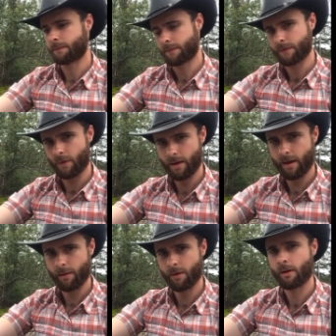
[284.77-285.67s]
So he
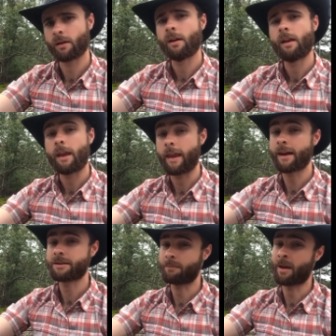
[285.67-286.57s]
came here. He
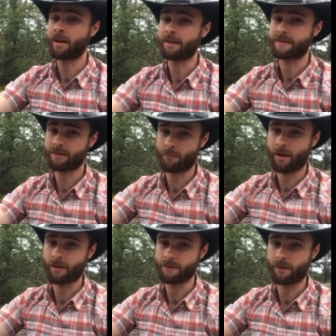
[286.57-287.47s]
actually made his summer
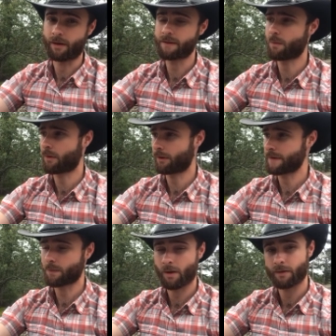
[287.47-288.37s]
house here. He's the one
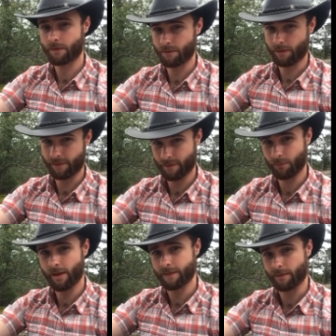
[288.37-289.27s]
reason why there's some
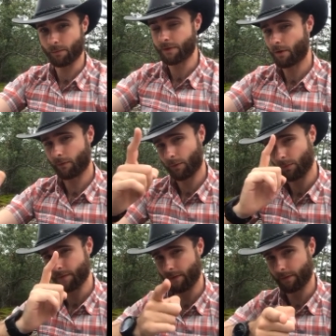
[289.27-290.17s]
lakes here, which hopefully
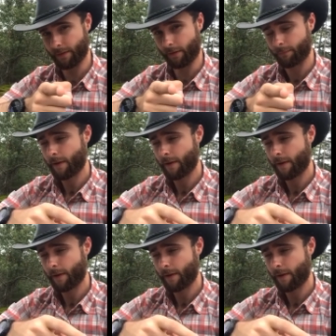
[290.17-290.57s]
we'll see later.